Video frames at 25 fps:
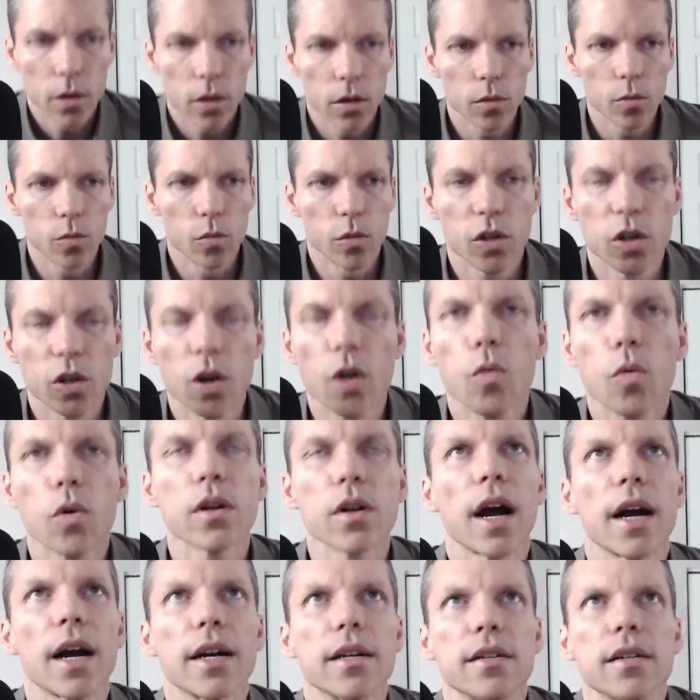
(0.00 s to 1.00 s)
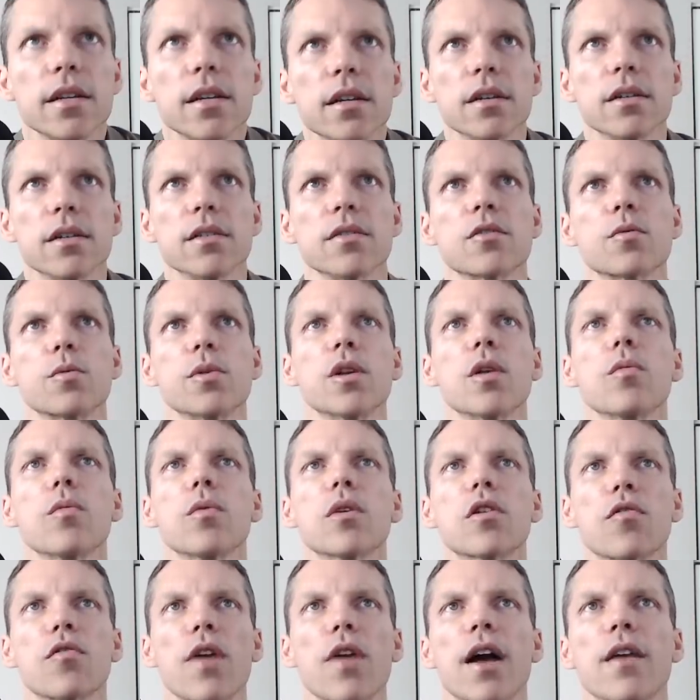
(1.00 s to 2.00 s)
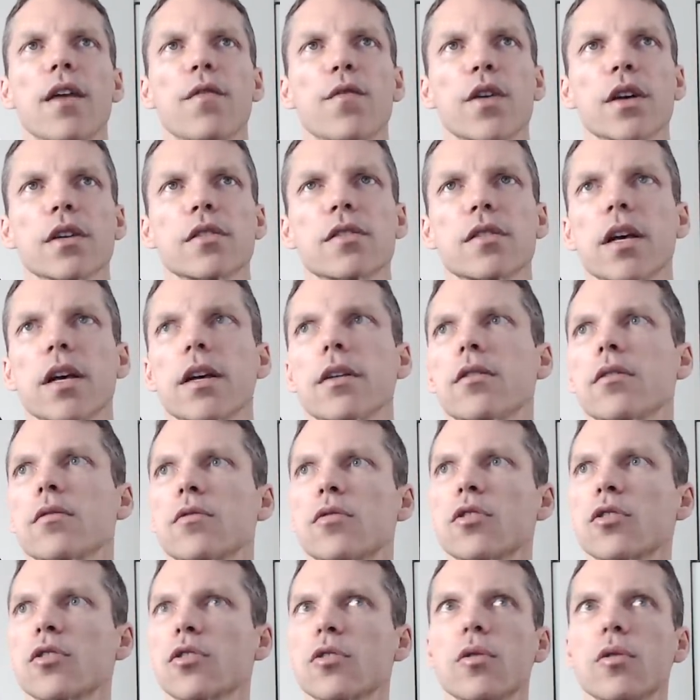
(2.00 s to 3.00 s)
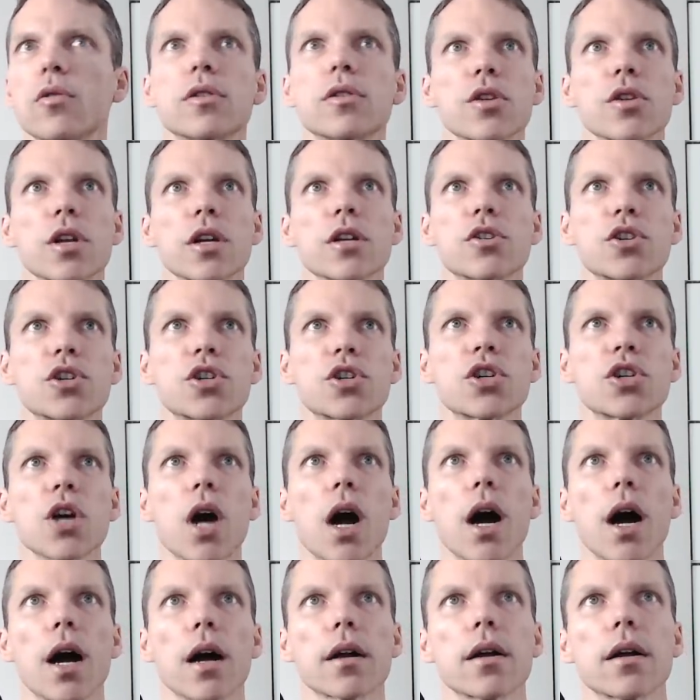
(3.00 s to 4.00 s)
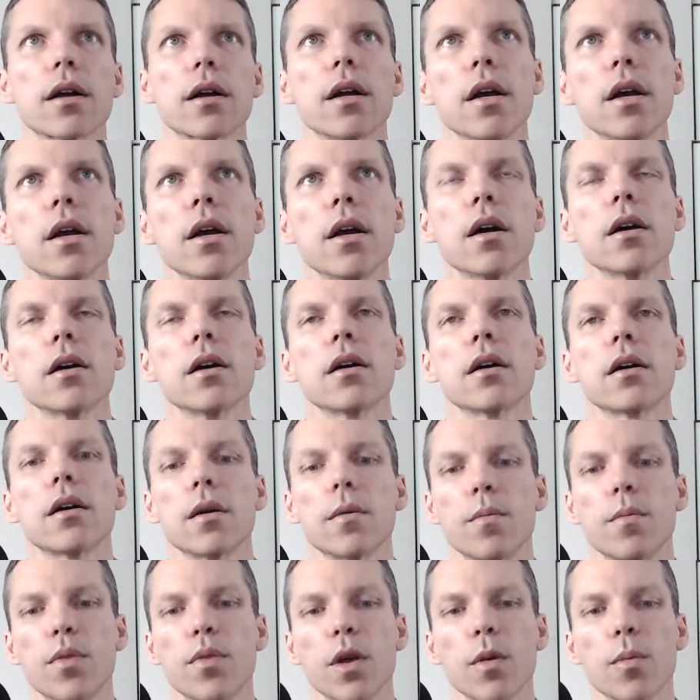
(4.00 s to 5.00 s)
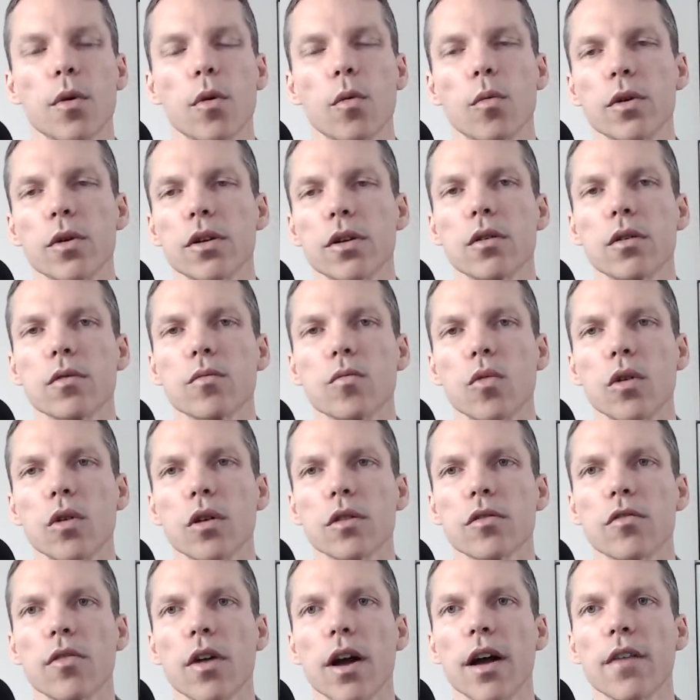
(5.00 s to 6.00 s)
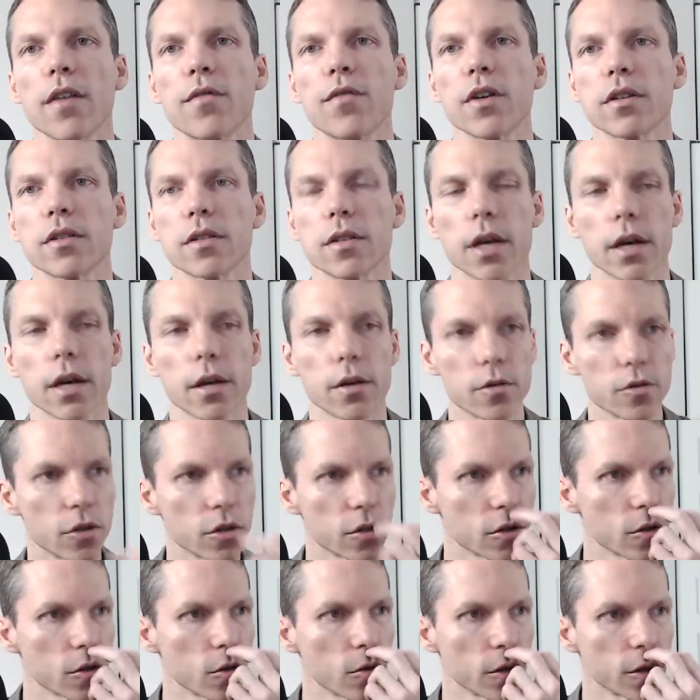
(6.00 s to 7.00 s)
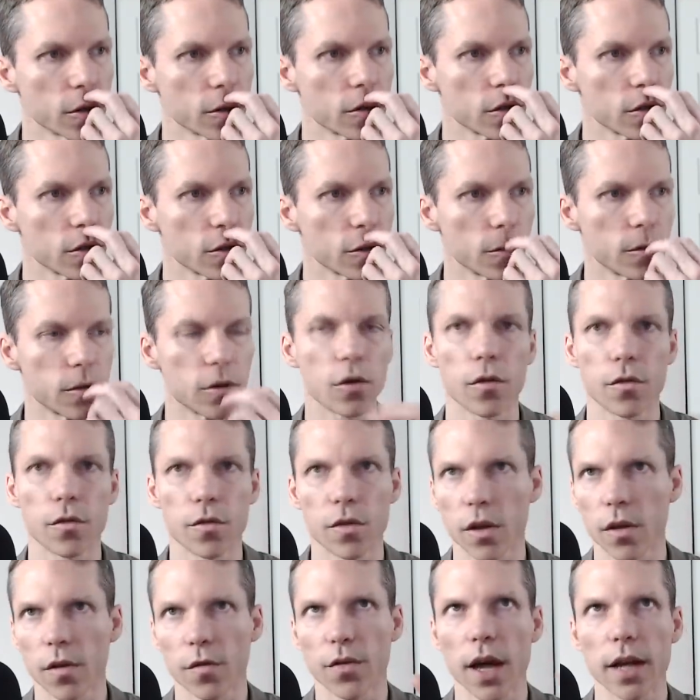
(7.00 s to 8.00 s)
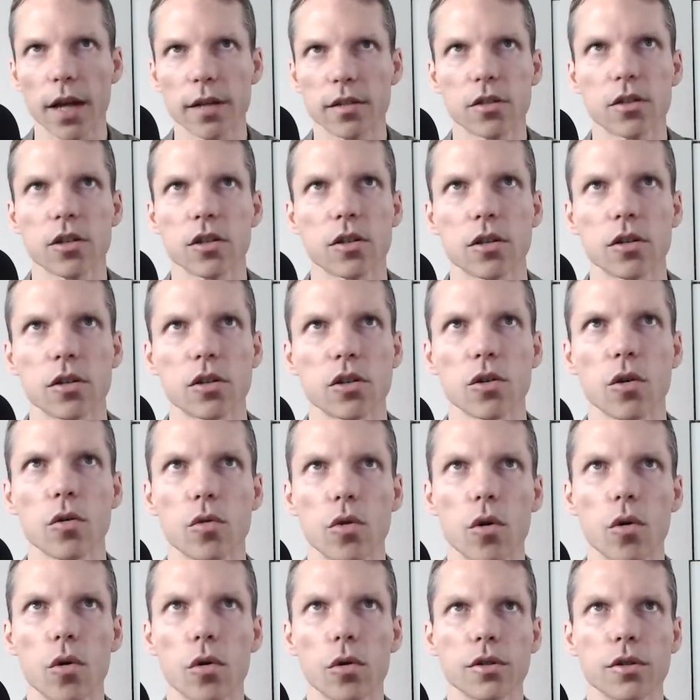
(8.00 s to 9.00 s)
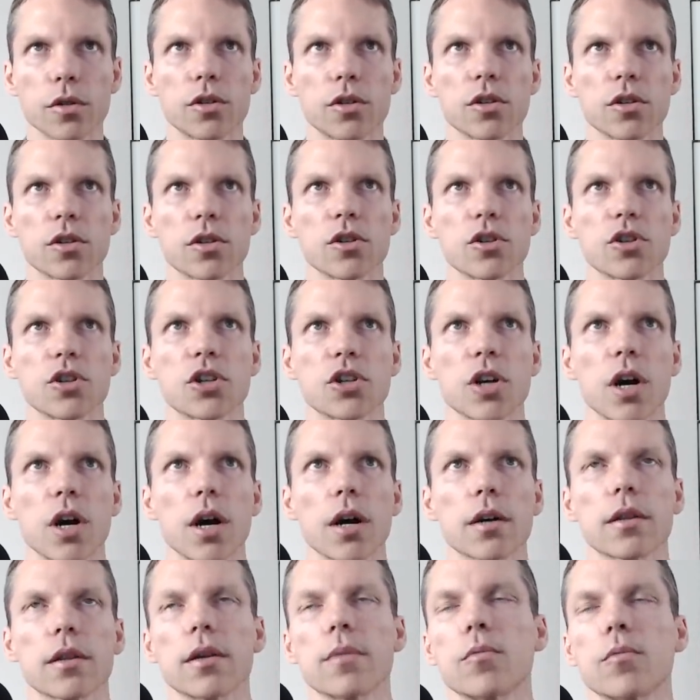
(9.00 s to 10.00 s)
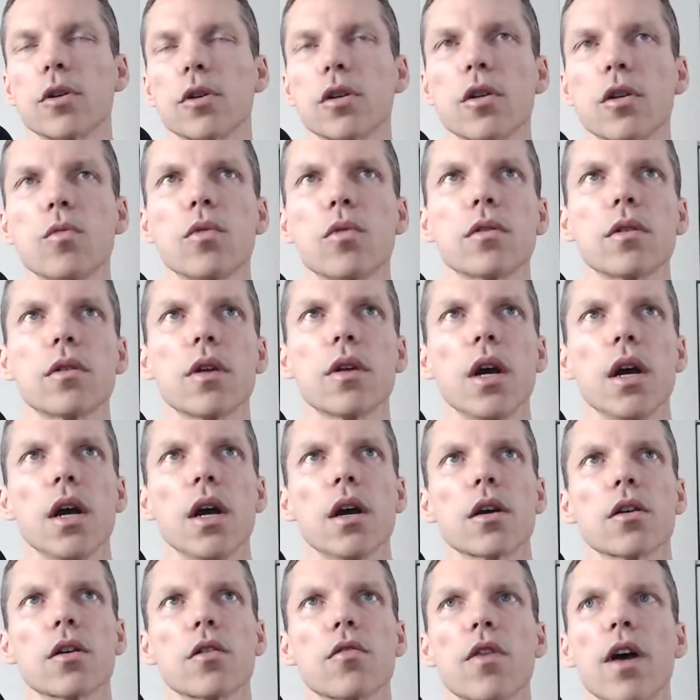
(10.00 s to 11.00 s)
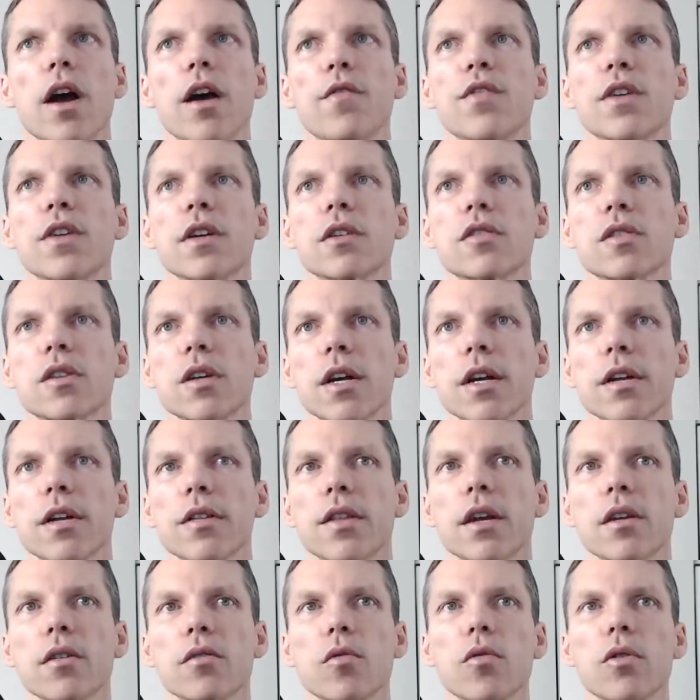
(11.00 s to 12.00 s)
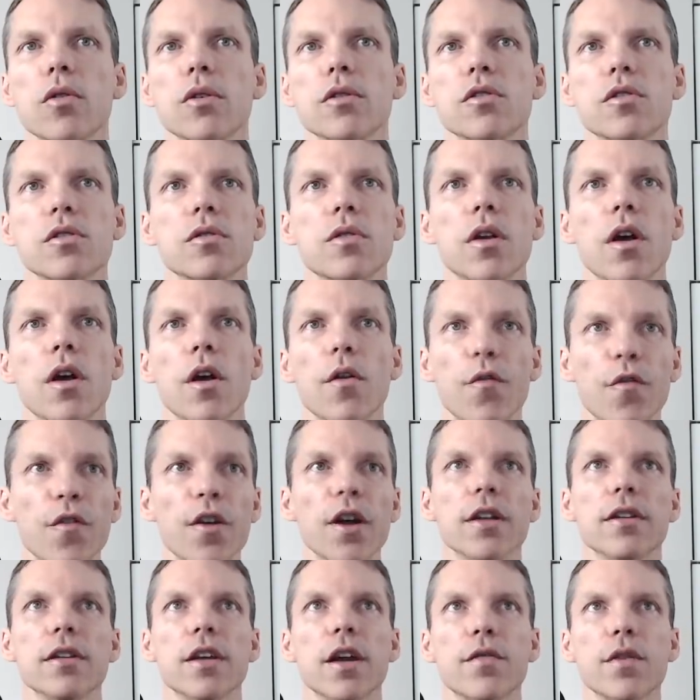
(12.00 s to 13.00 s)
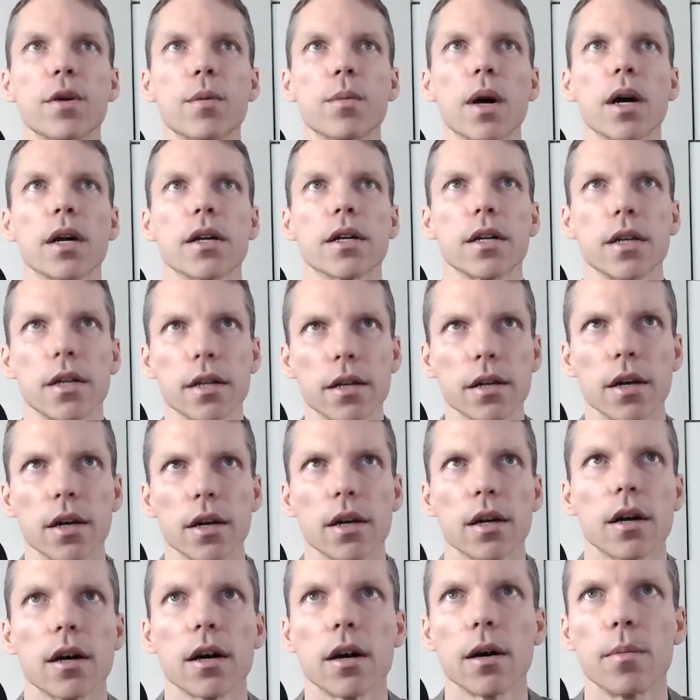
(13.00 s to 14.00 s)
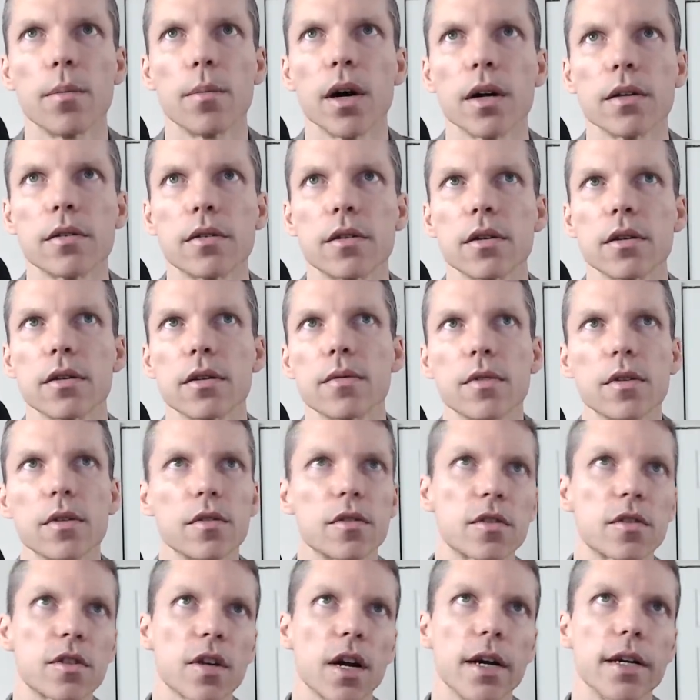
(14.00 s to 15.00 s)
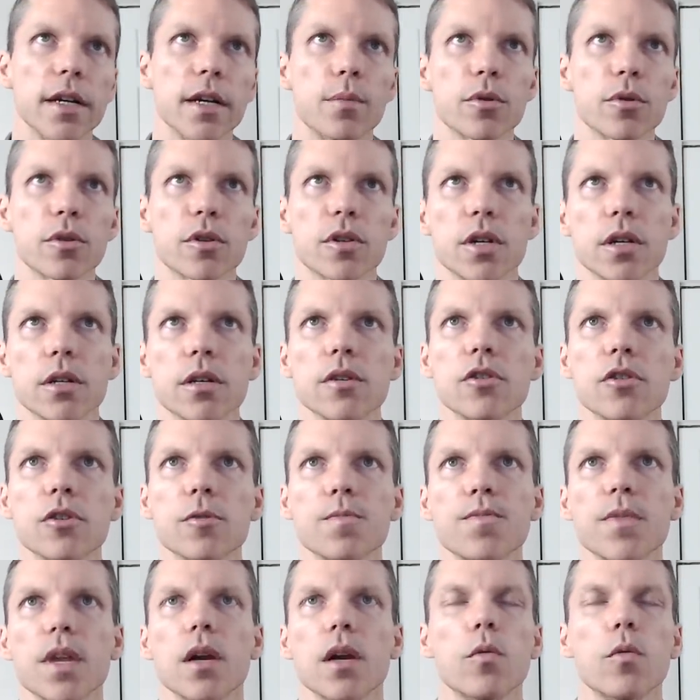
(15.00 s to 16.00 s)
We don't want ideas. We don't want graphics that are just going to like shock people. We don't want graphics that are just going to, if that's just the sole goal, is just to shock them. We don't want graphics that are going to offend everybody, but this tiny percentage.